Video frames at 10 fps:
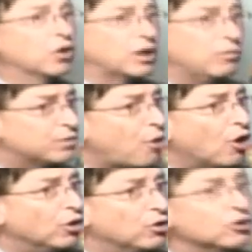and working with
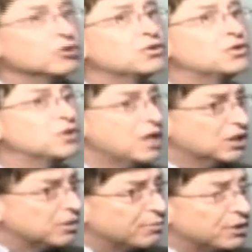partners,
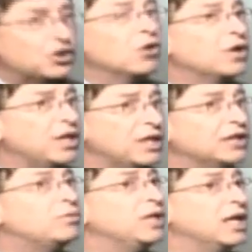some of the security
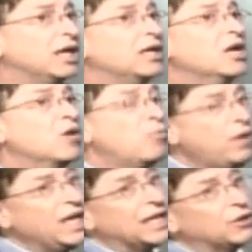things we did,
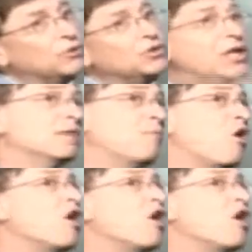we didn't get those into the